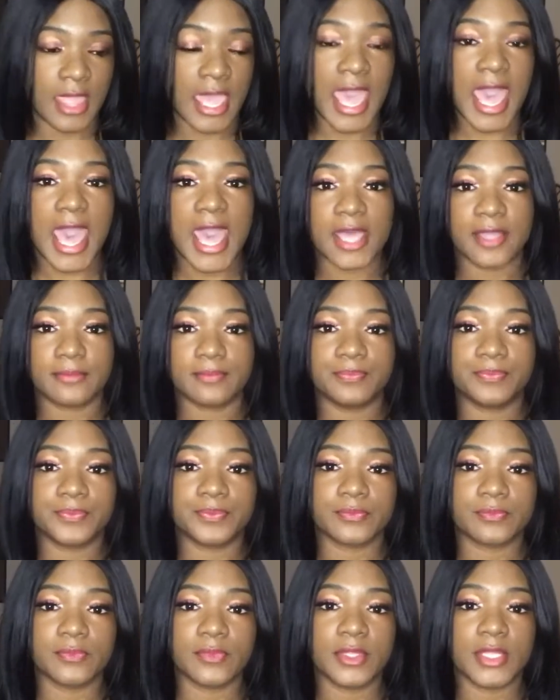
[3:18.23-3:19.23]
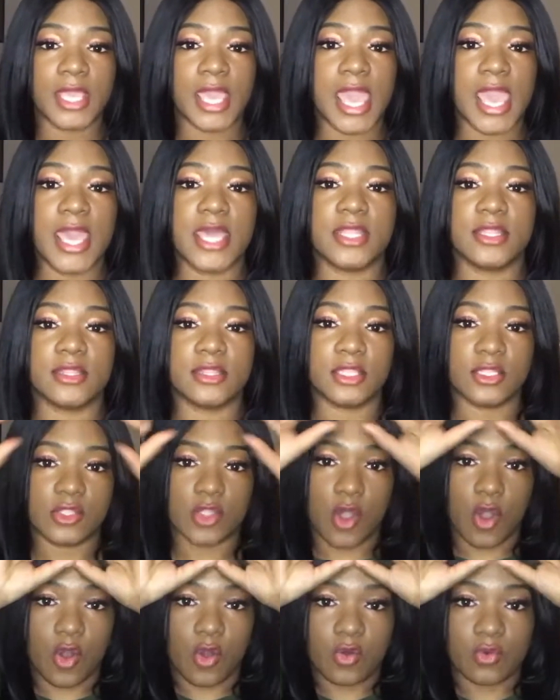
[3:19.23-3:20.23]
hat. And the
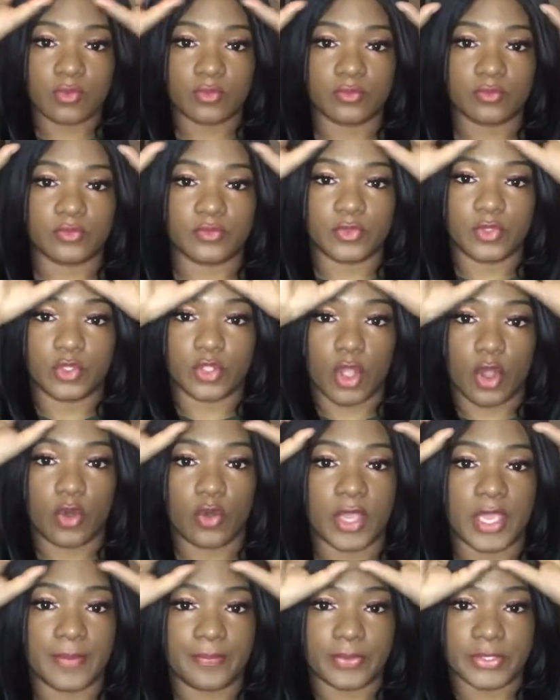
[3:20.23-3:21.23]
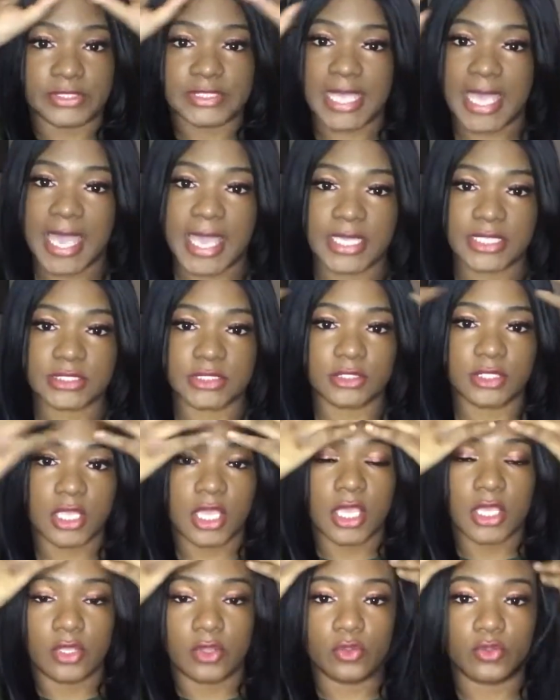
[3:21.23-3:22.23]
dome, you know, it protects,
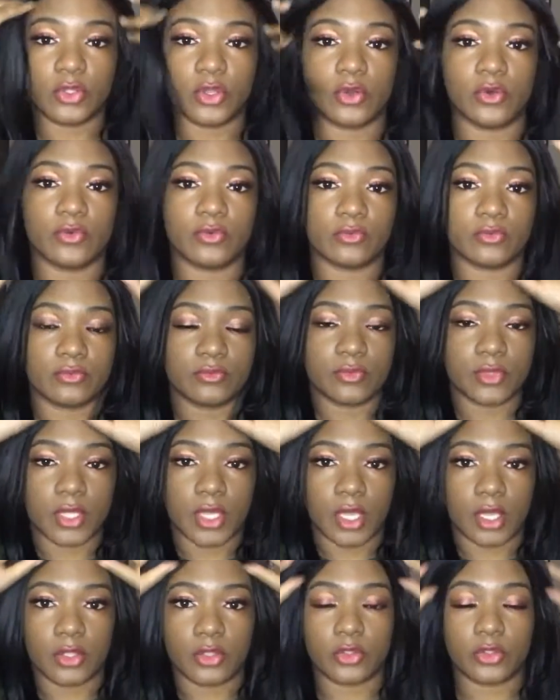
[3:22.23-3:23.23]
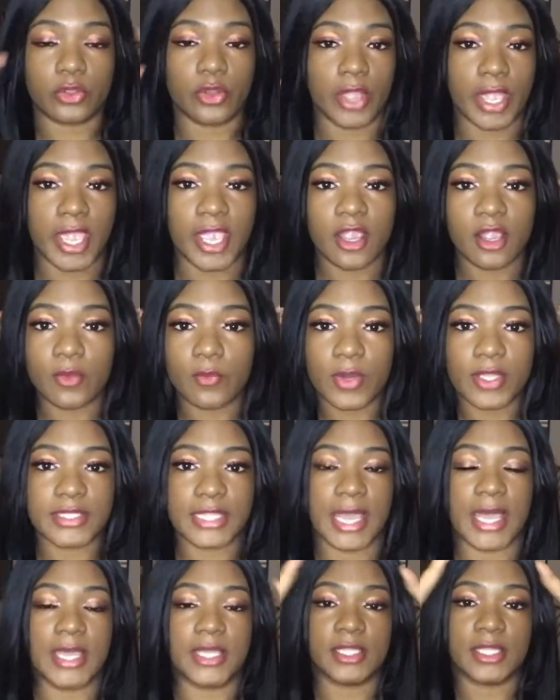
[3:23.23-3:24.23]
you know, your hair and
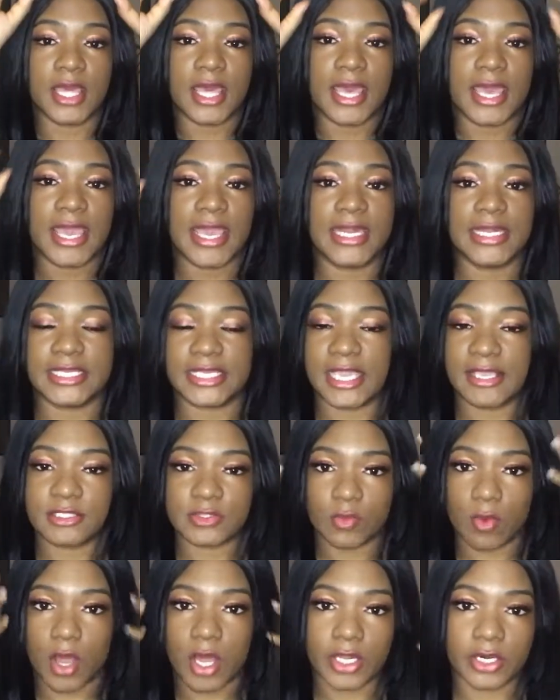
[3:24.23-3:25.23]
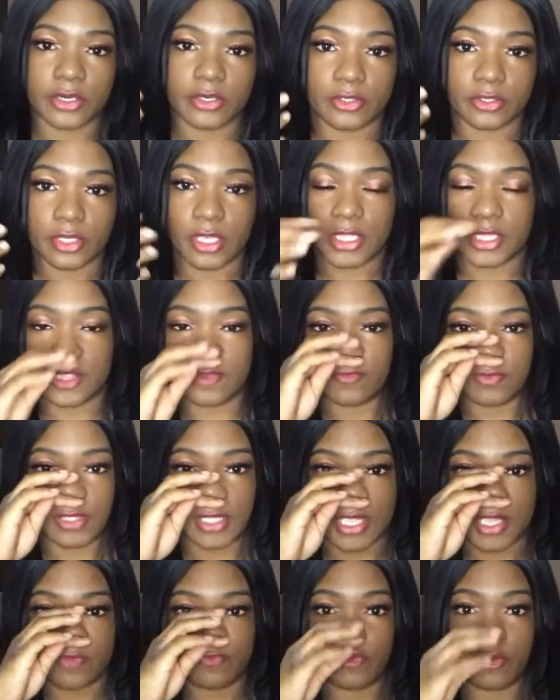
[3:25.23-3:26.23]
whatnot, and it keeps water and
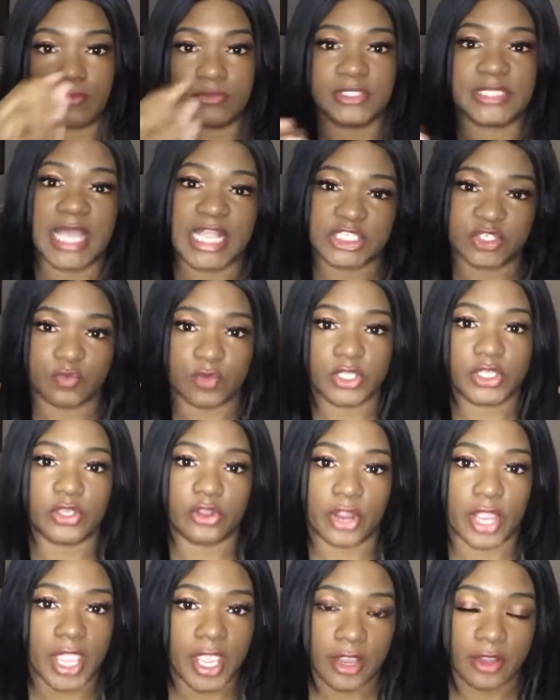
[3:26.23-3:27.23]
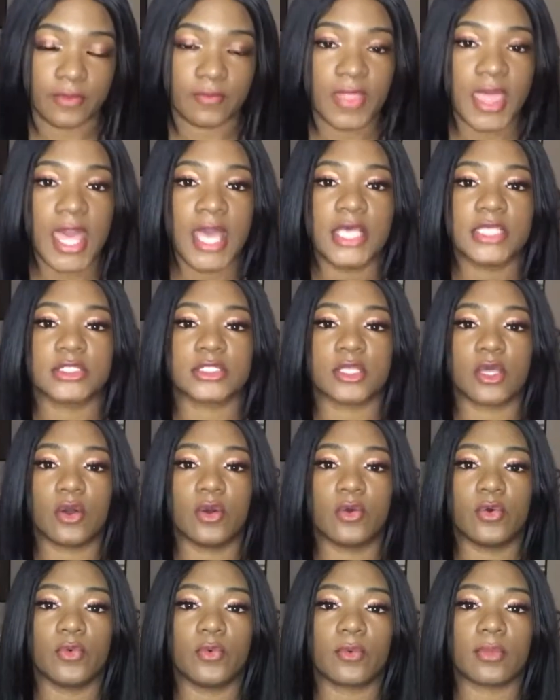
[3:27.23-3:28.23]
everything from saturating your hair.
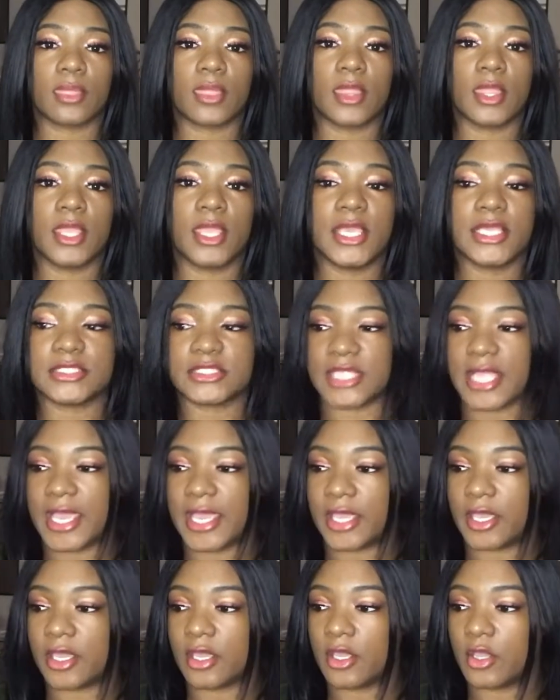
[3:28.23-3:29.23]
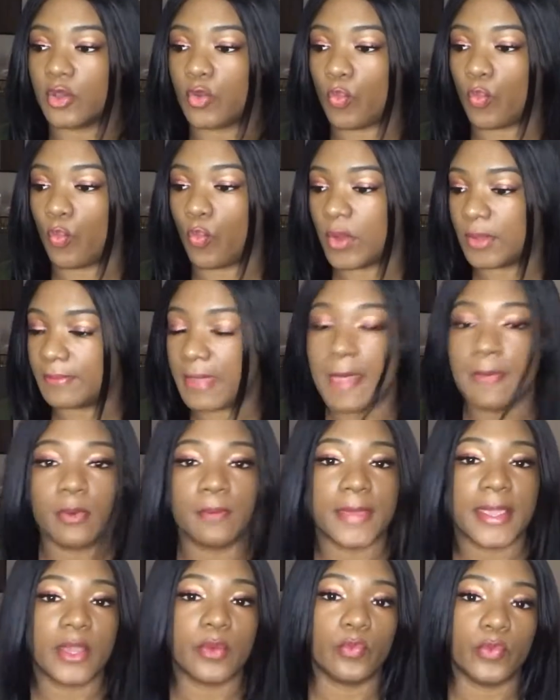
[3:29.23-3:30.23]
So it's like, when people
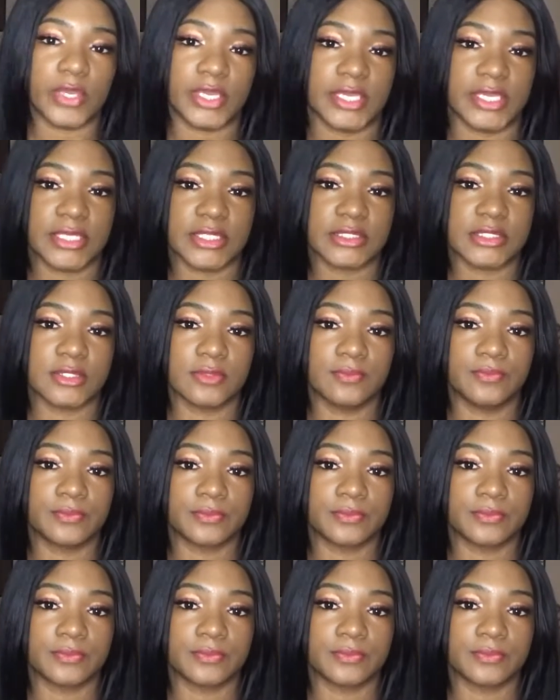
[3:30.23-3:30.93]
make wigs,